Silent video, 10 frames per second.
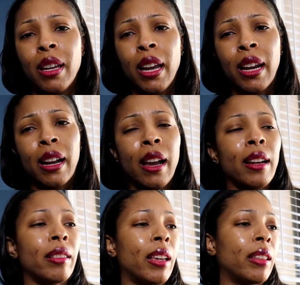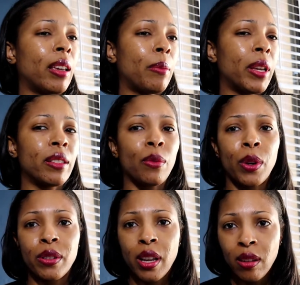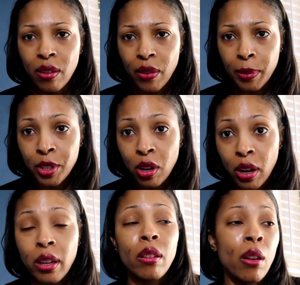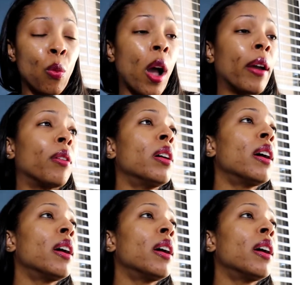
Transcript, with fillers: And I kind of think that makes it worse. How long have I been talking? A while.